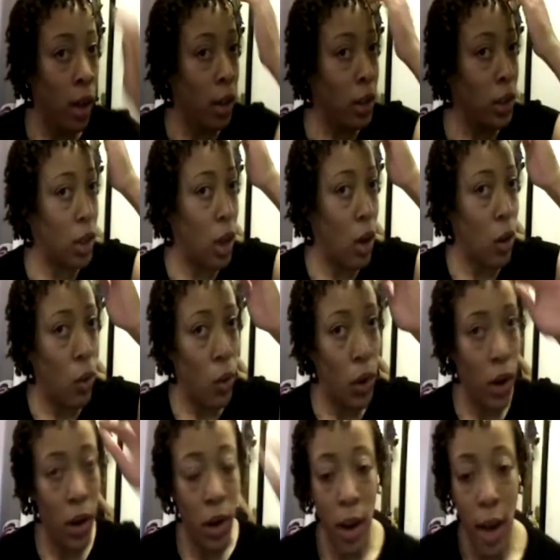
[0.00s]
So
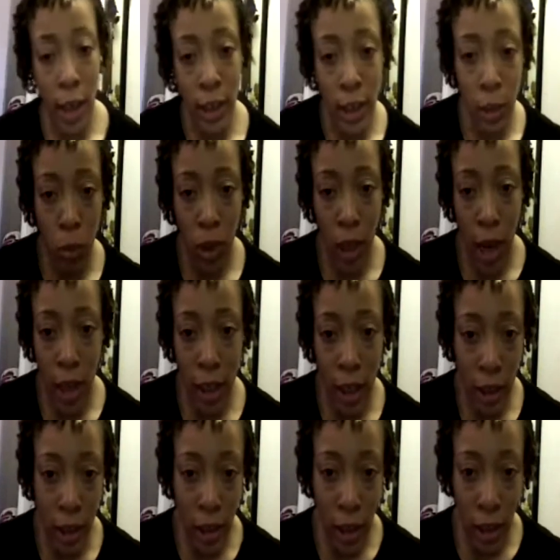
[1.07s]
I just want to kind of
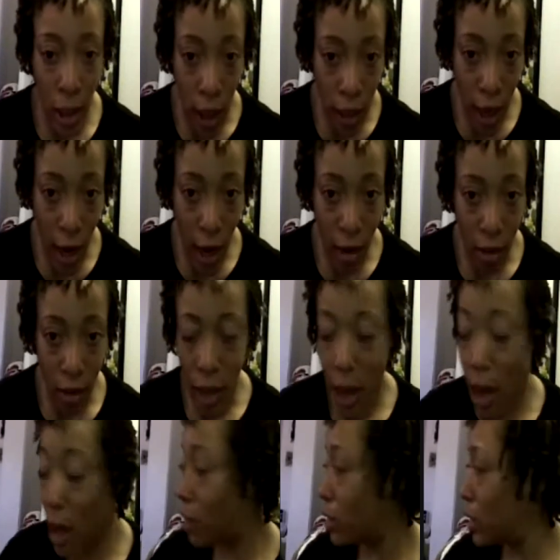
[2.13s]
get this done now.
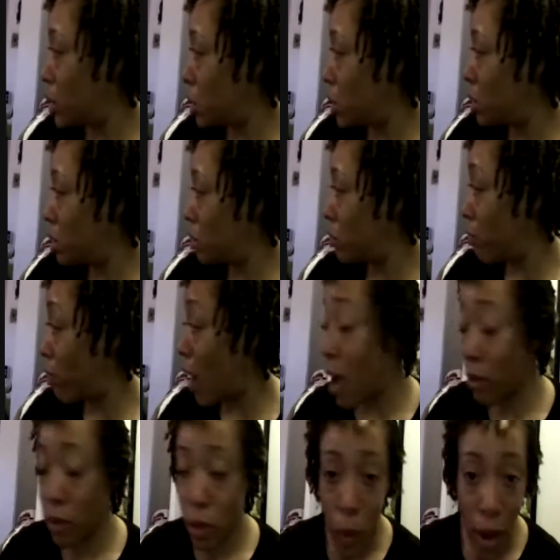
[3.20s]
Now it's
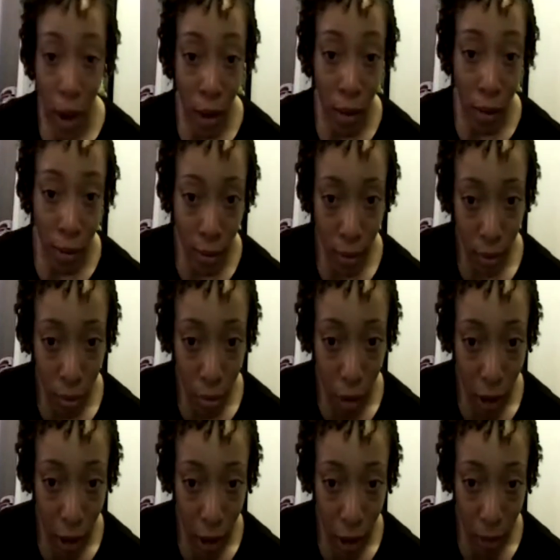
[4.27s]
5:12
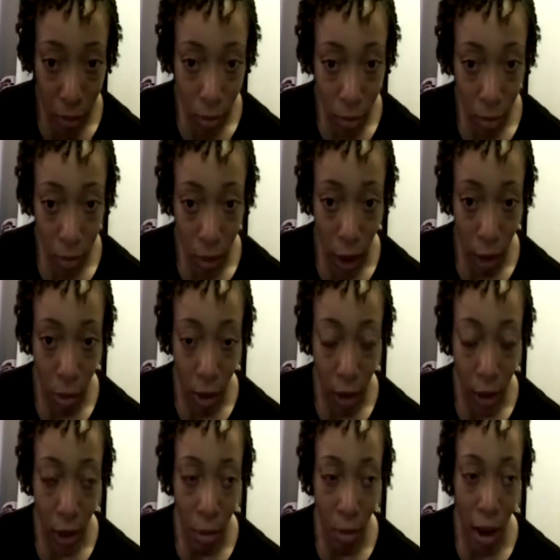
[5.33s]
p.m. I've
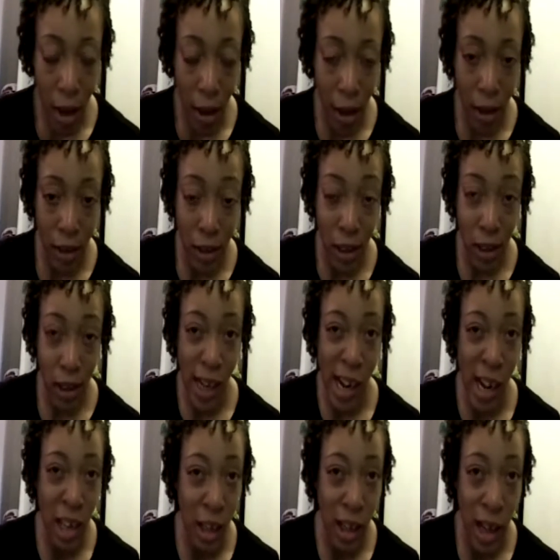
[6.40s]
been in my hair since like
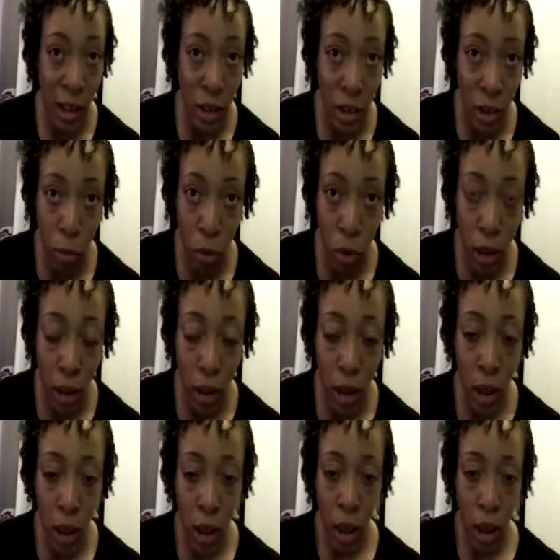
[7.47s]
8 o'clock this morning,
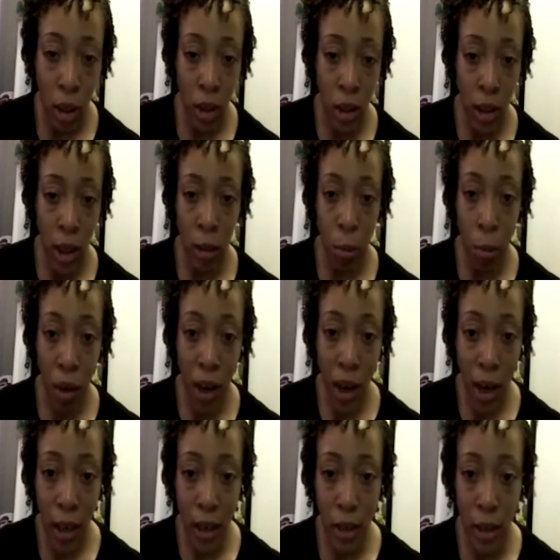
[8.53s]
just taking
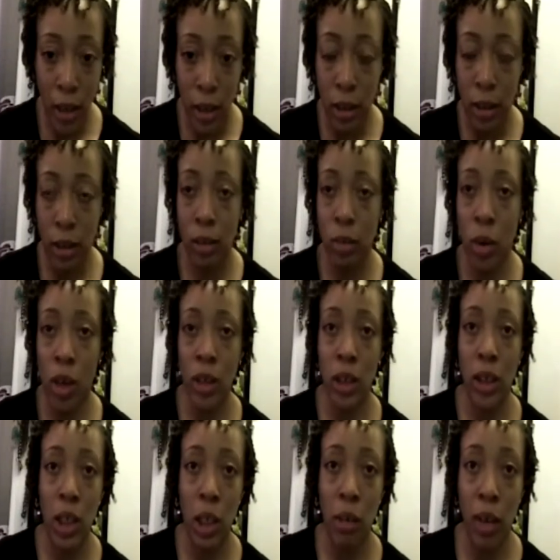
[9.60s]
breaks and watching
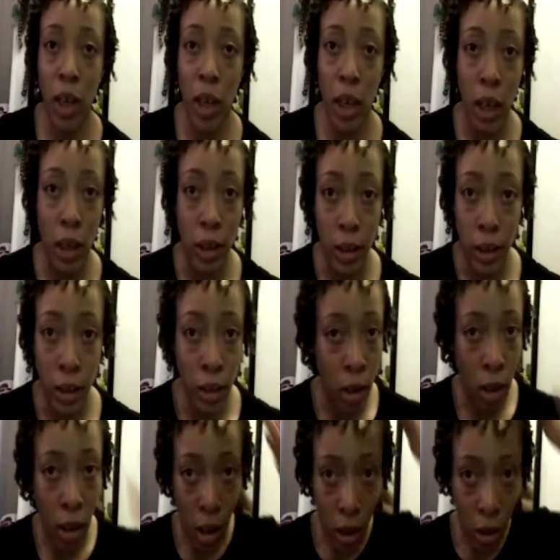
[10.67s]
TV, and
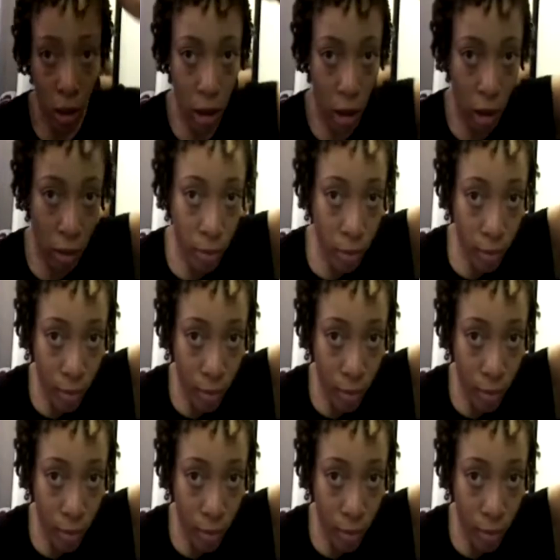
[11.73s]
you know,